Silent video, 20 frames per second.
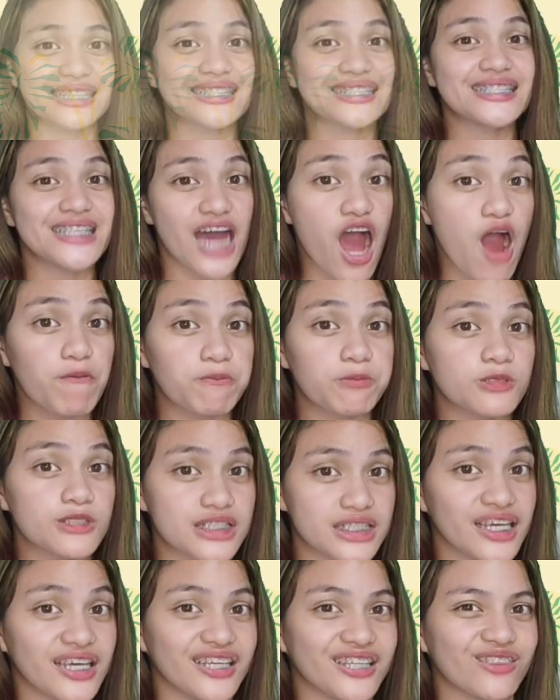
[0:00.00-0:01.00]
us now
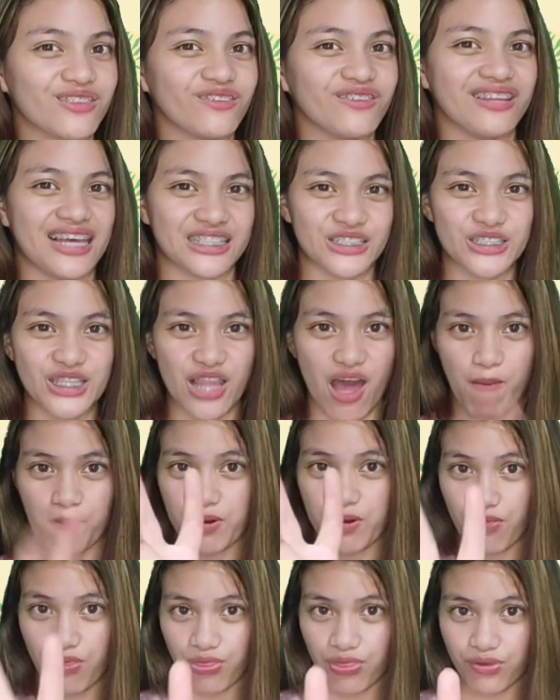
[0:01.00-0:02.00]
proceed to lesson
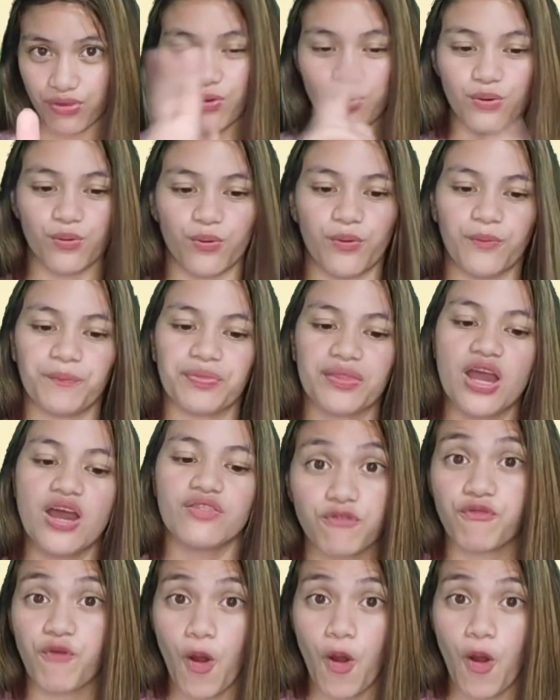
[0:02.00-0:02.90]
number 2,